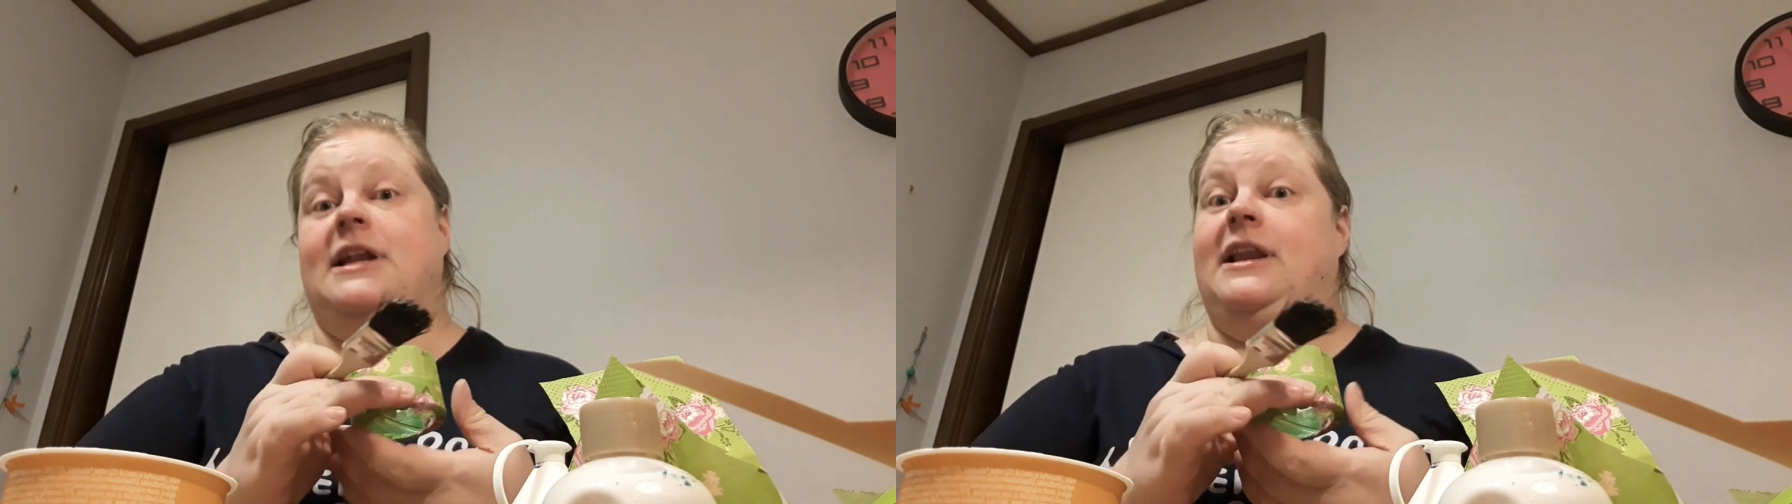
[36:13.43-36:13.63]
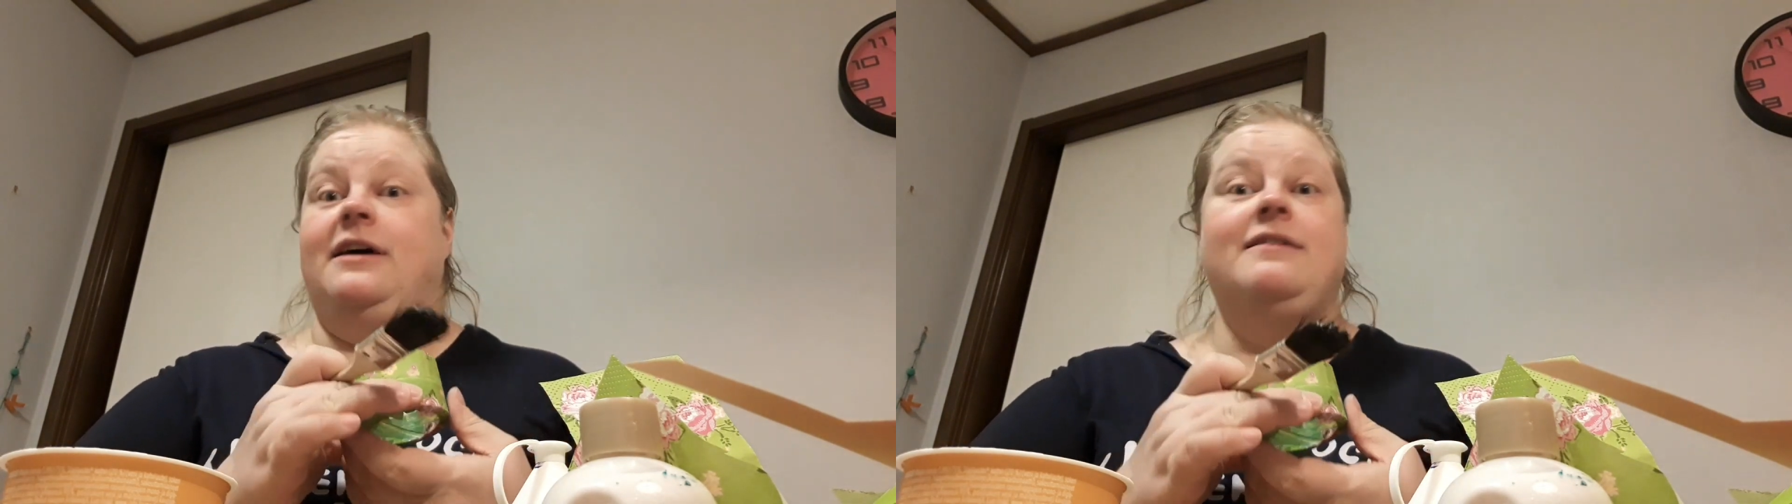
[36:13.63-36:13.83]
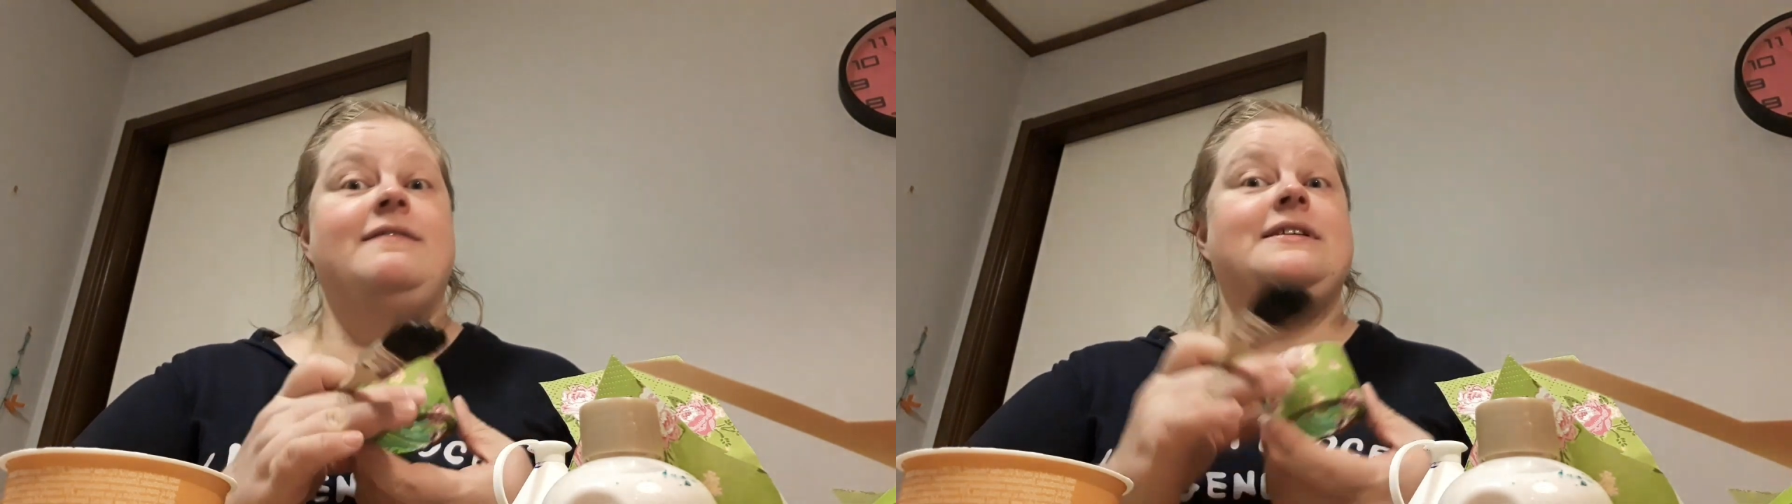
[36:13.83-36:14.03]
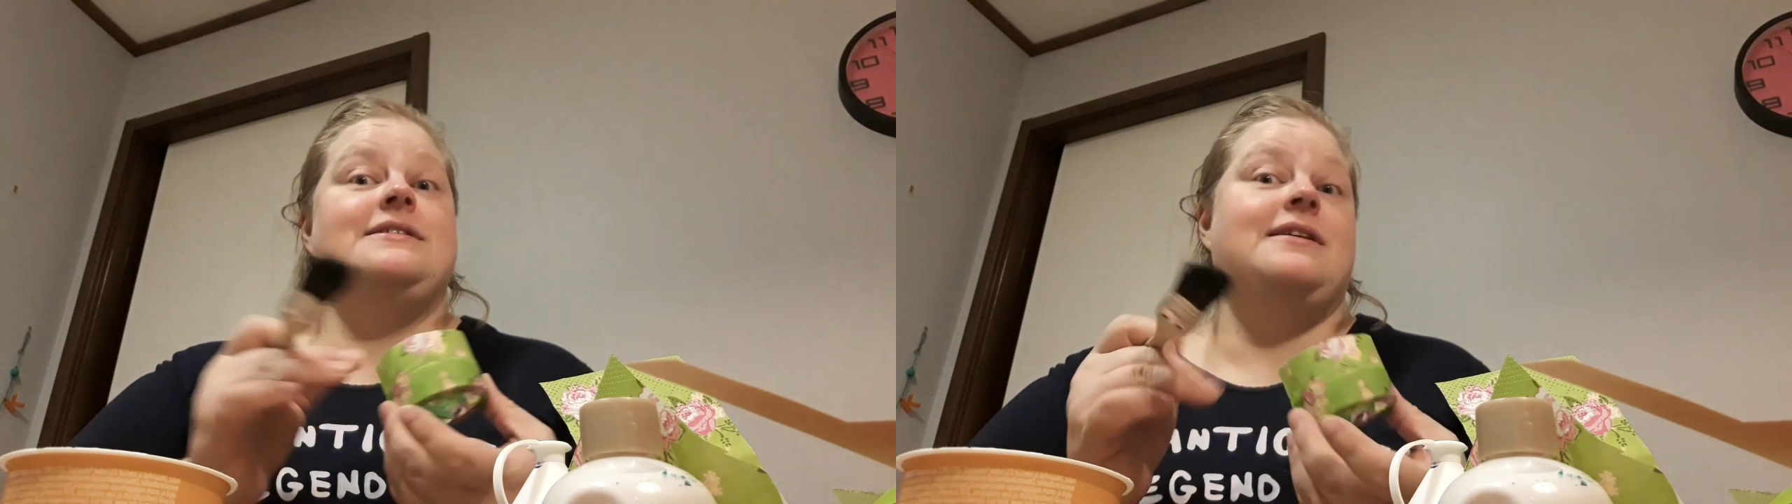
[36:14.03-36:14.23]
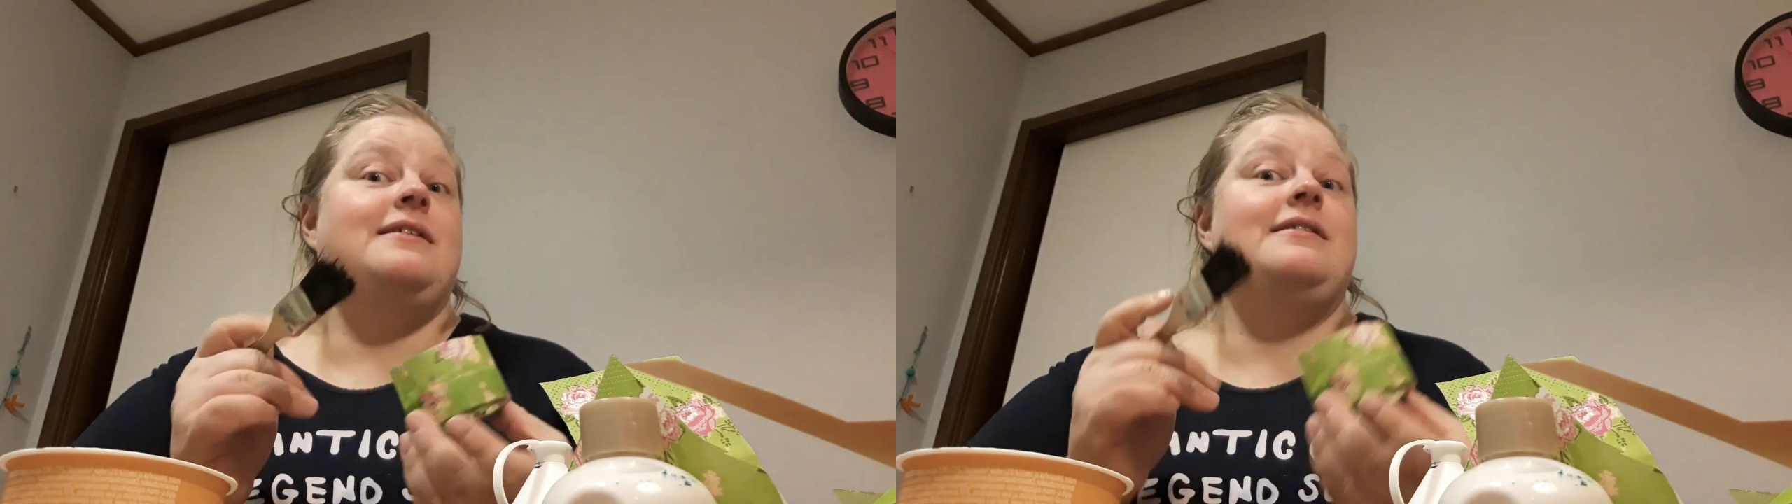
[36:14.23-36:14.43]
Love
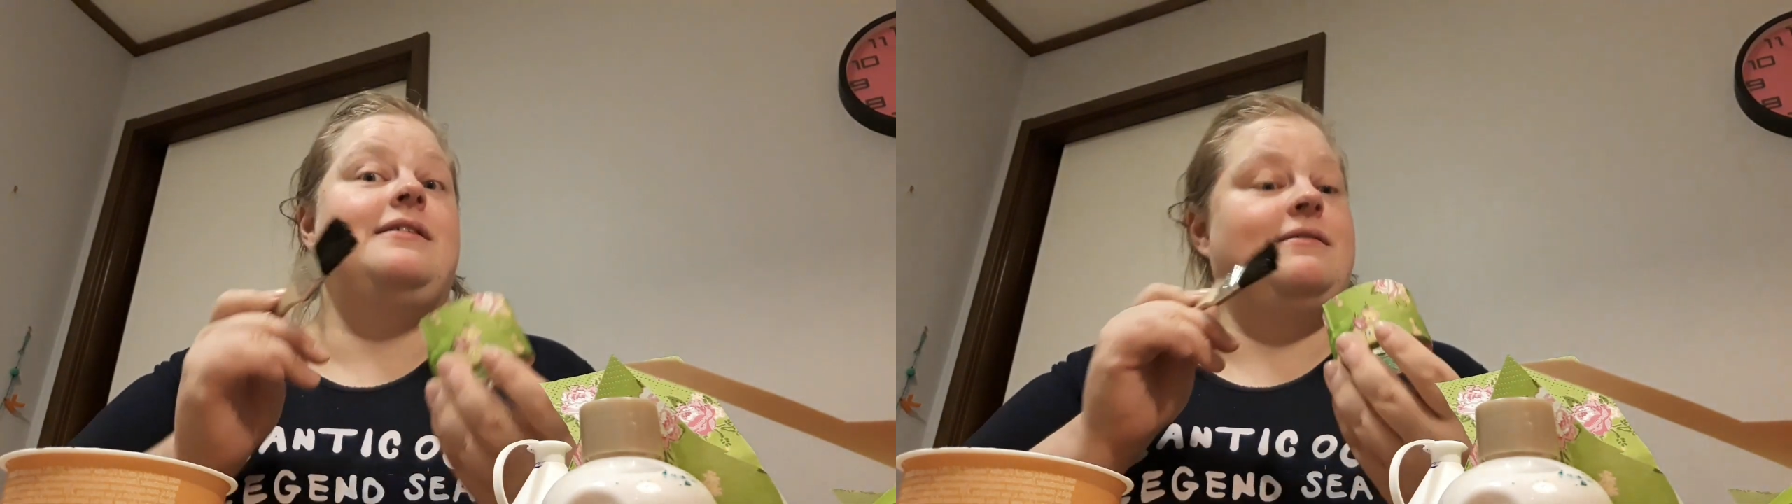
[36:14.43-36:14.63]
is all